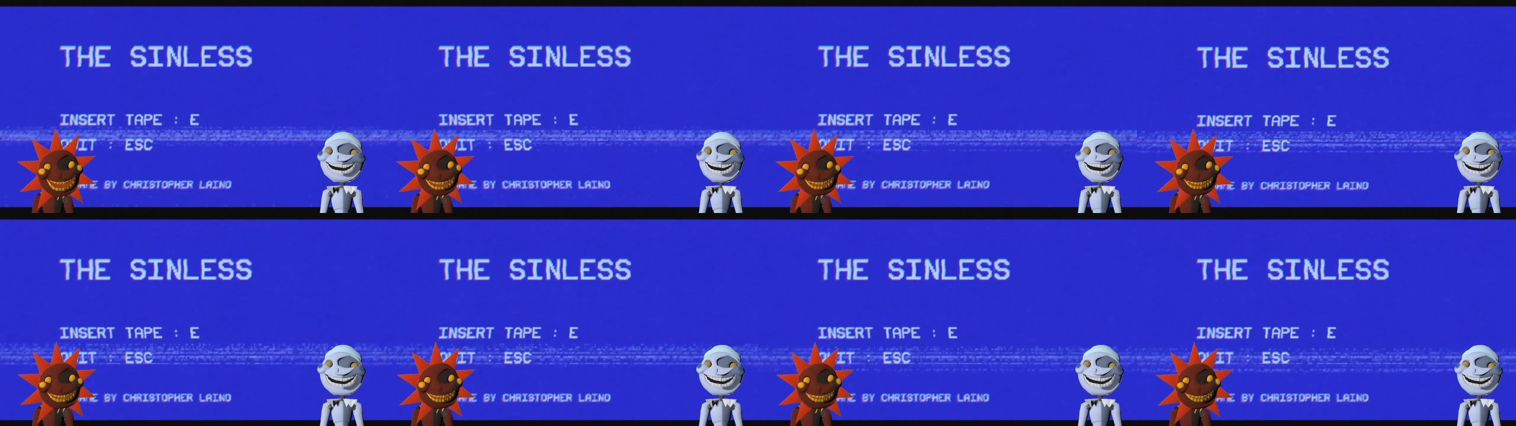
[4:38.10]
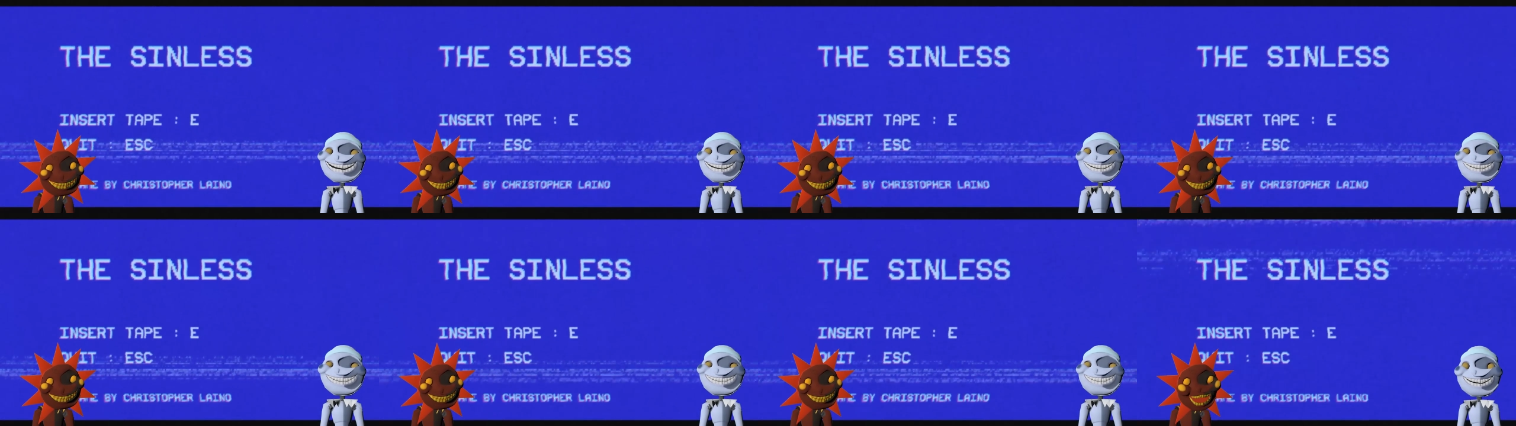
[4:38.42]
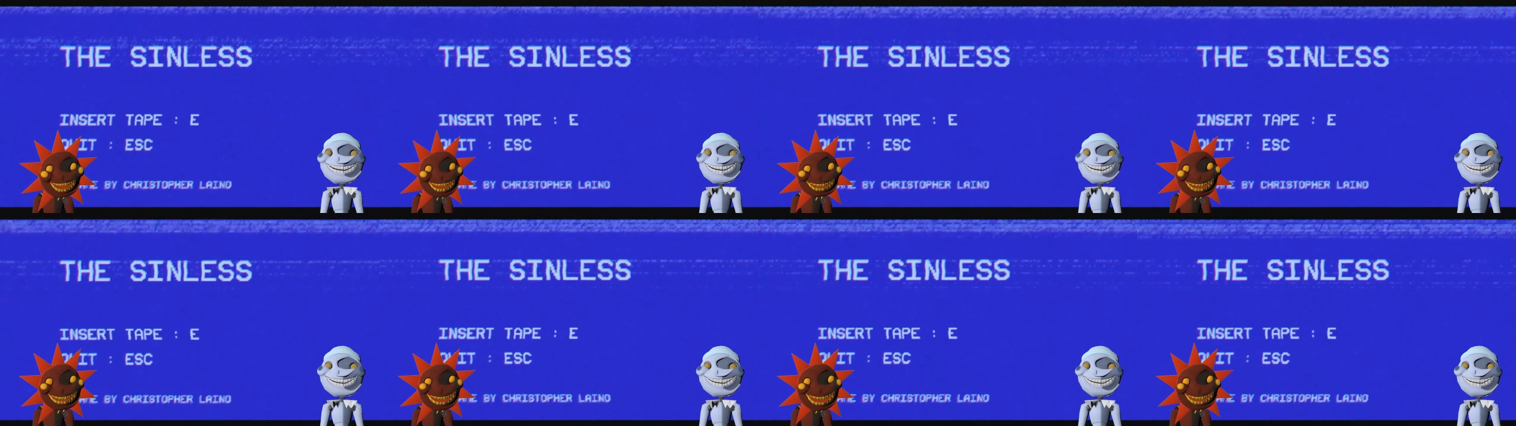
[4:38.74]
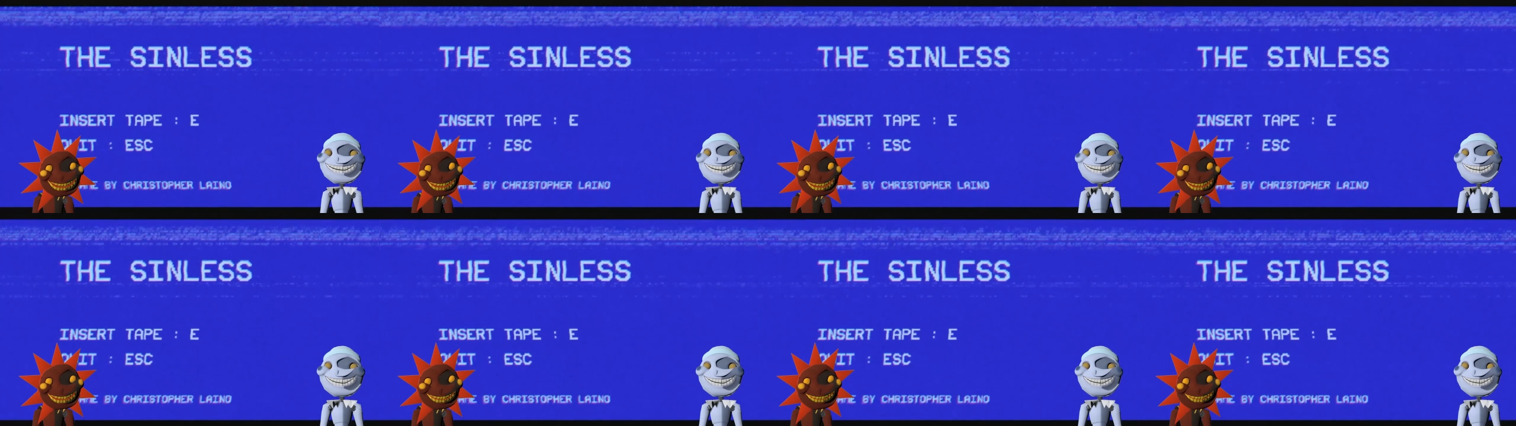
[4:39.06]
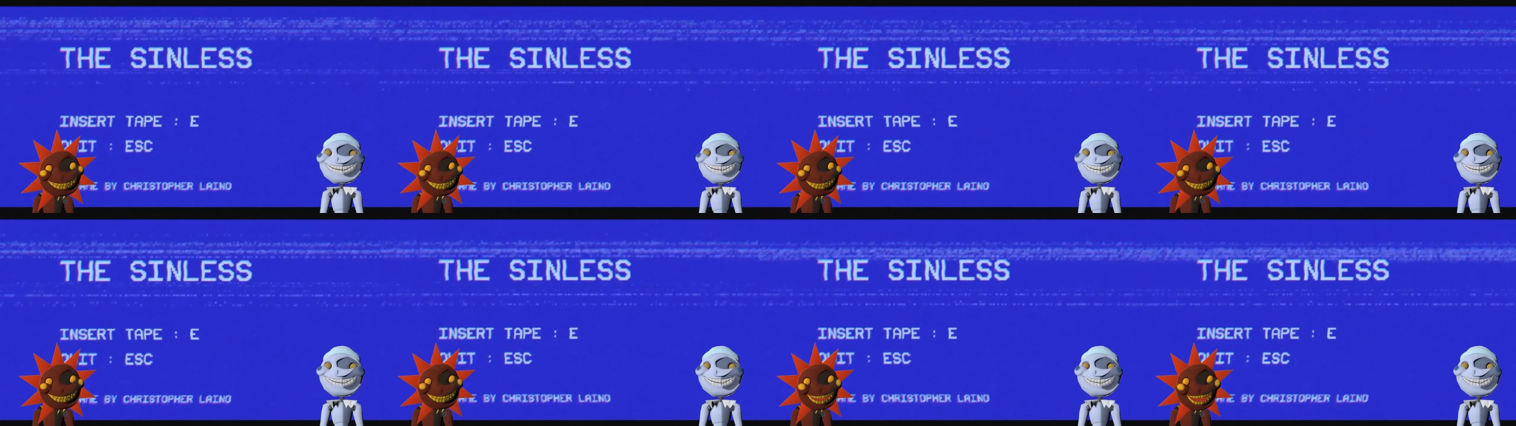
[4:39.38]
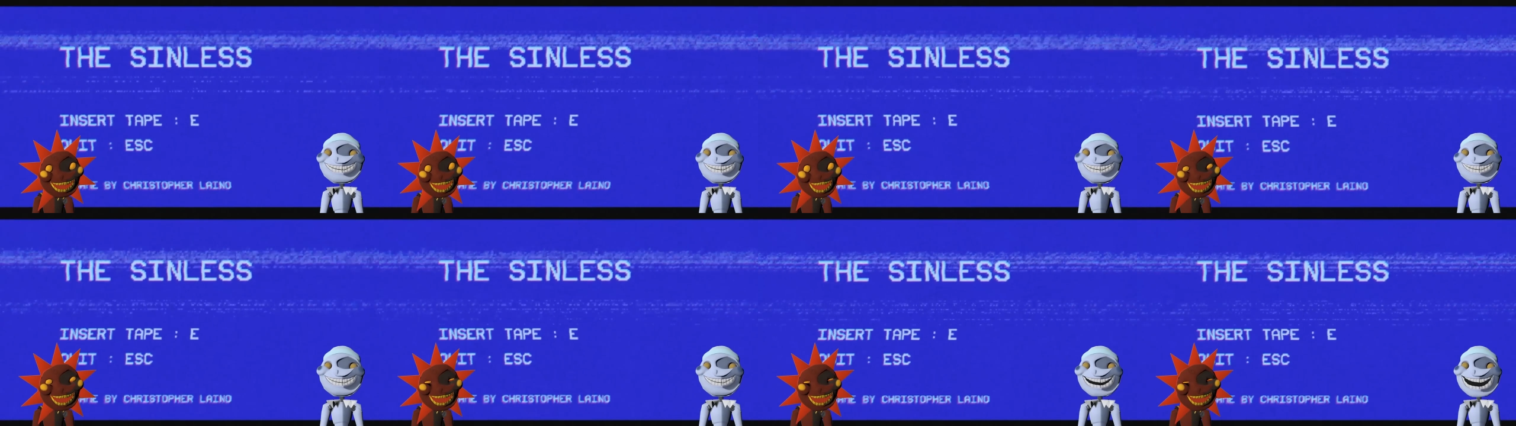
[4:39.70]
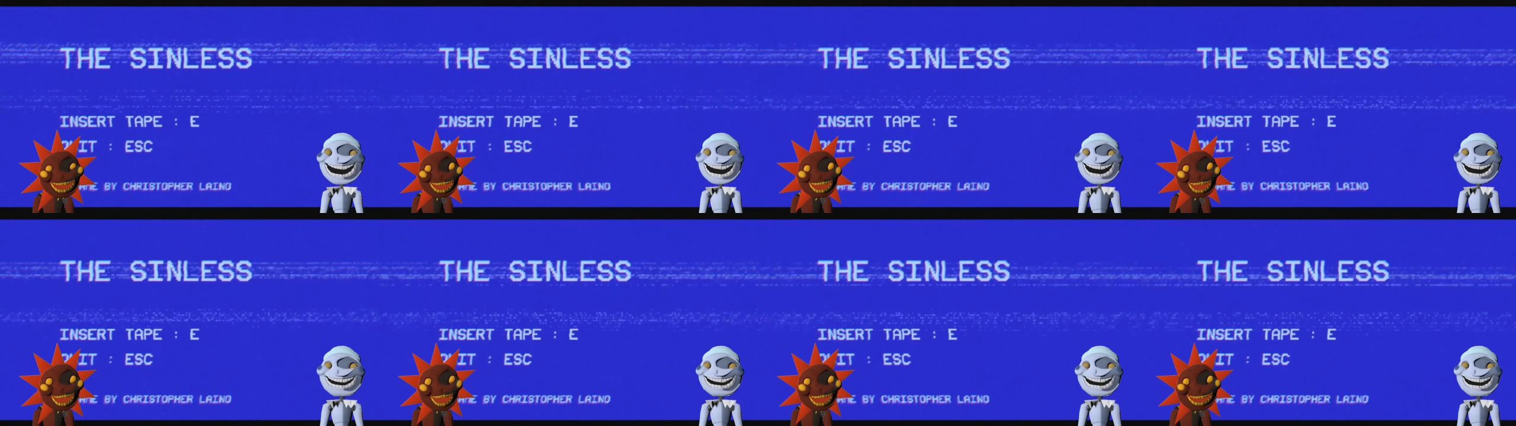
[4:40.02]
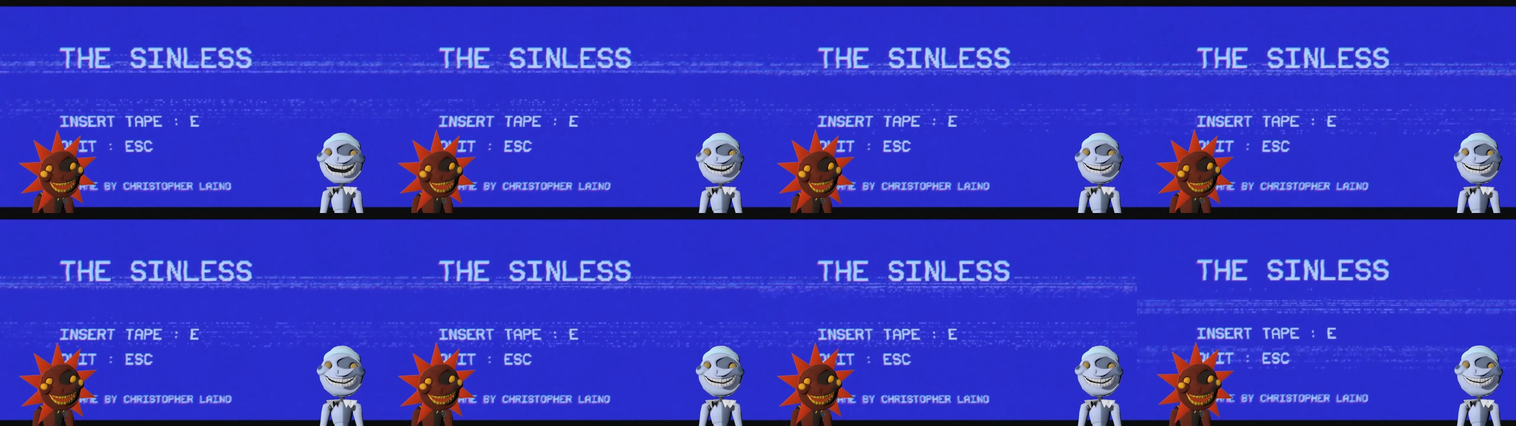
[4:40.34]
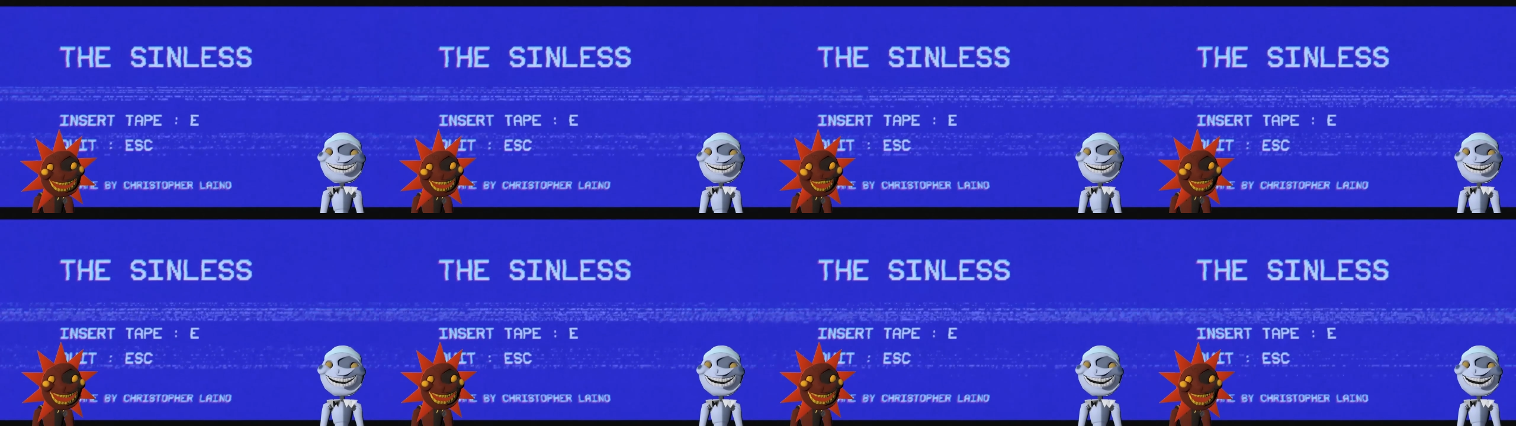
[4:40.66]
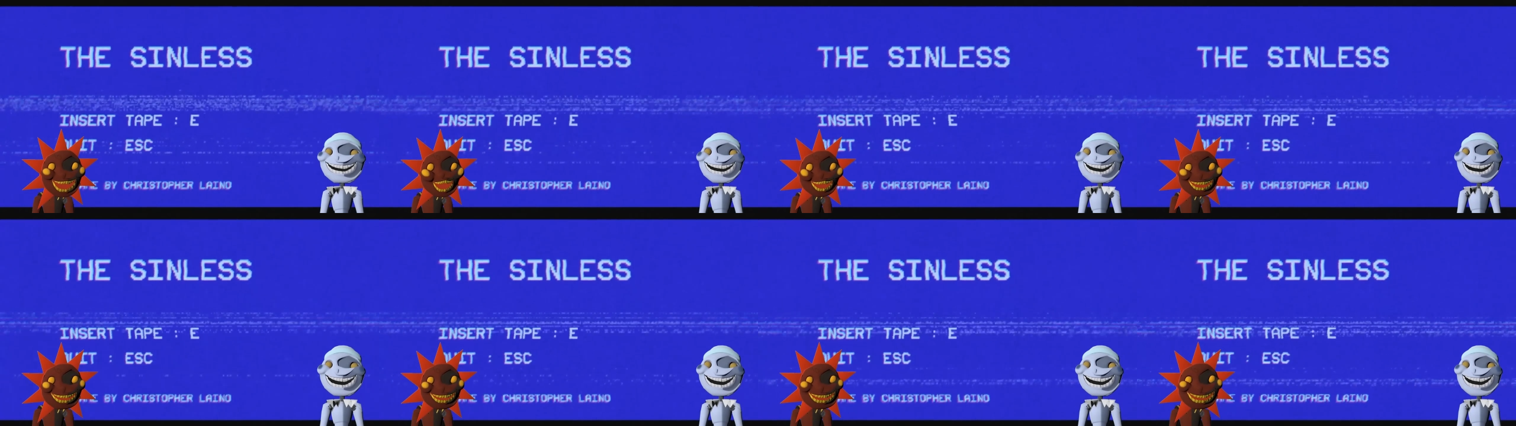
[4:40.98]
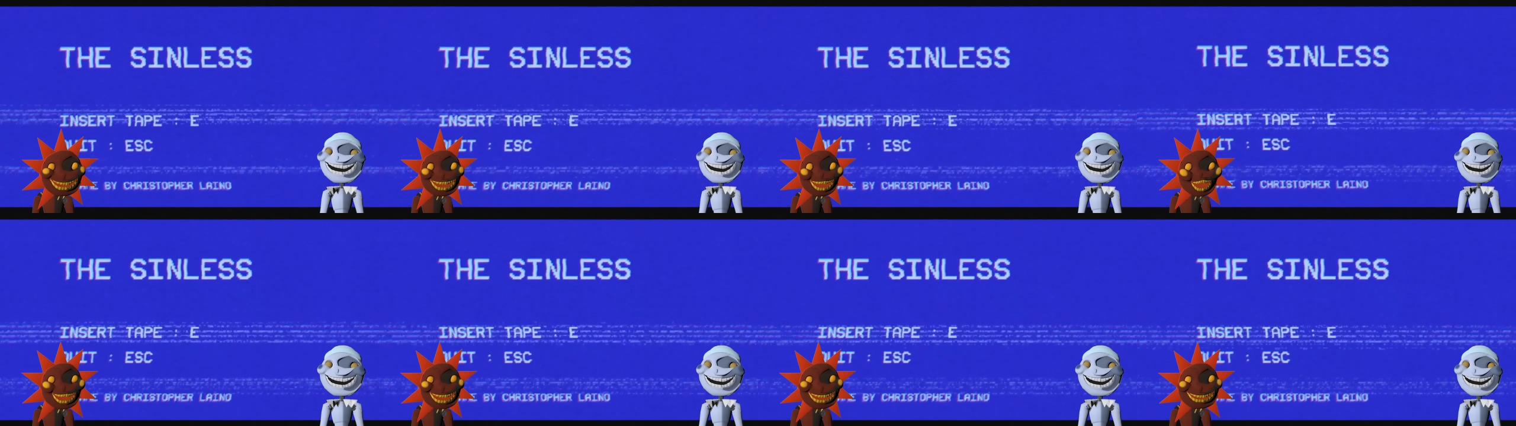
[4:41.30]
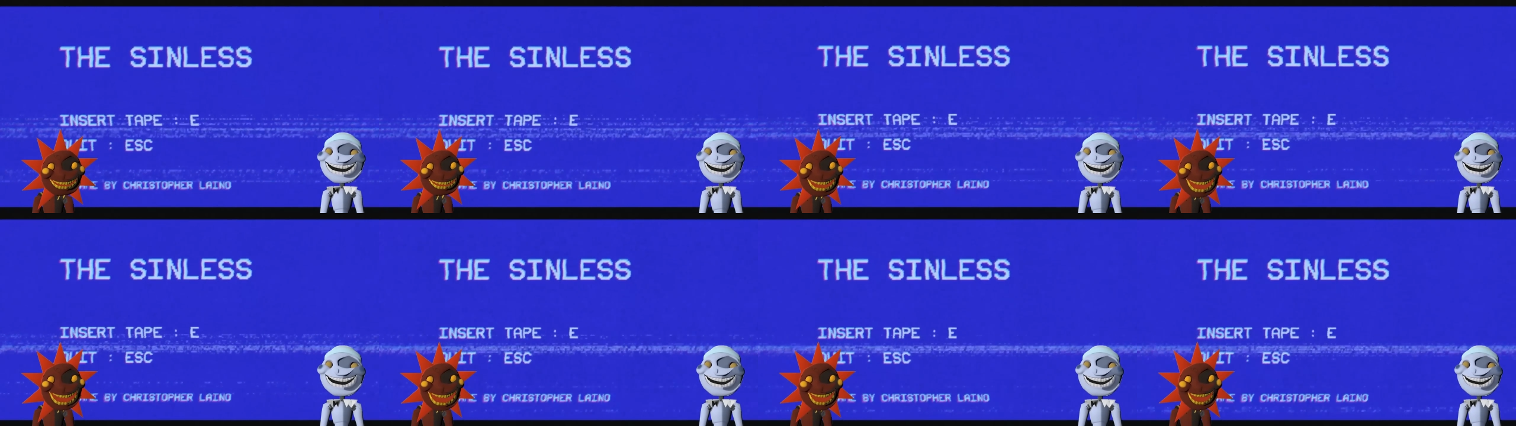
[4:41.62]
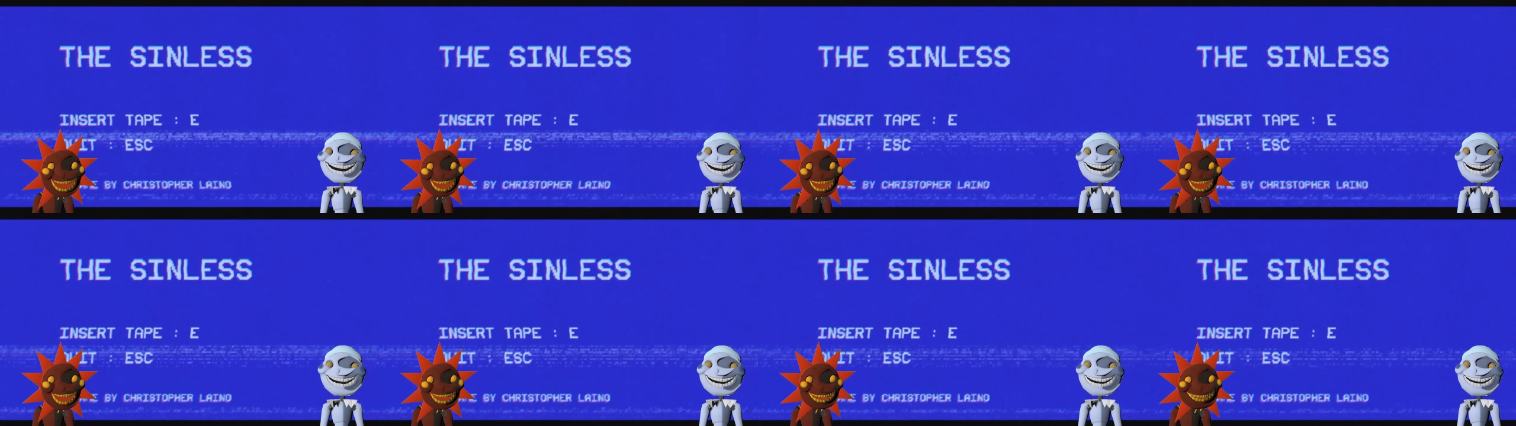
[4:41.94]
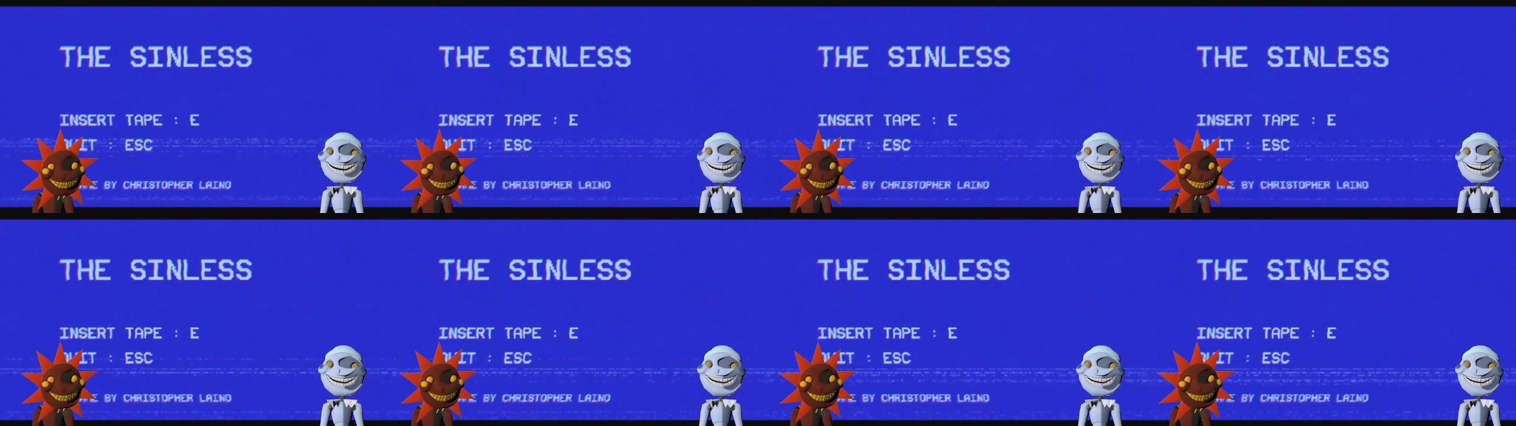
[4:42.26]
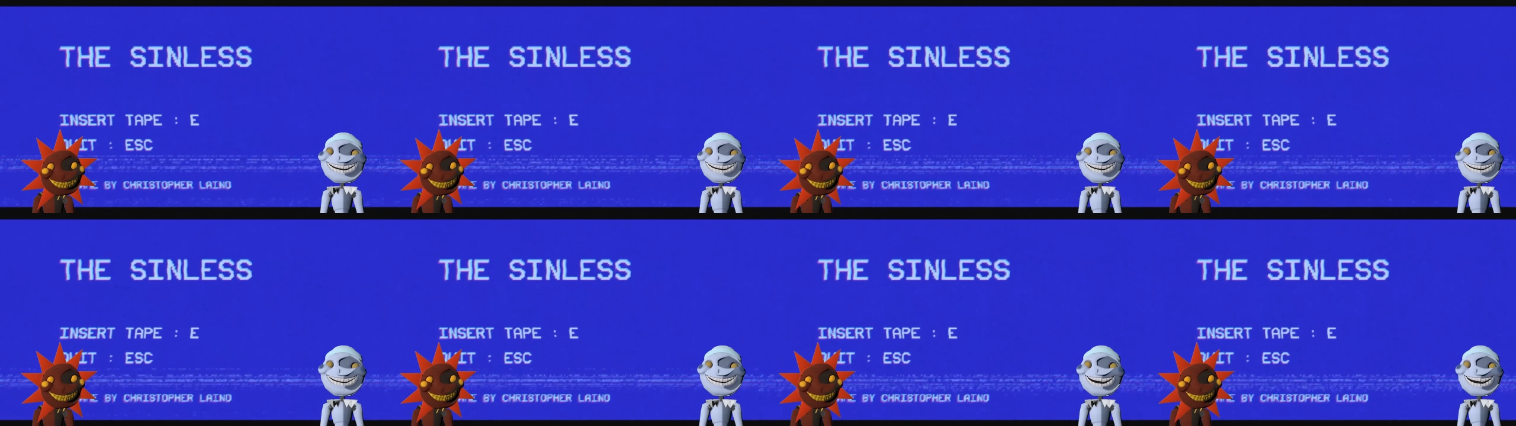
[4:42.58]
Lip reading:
Nobody's mouth can be seen.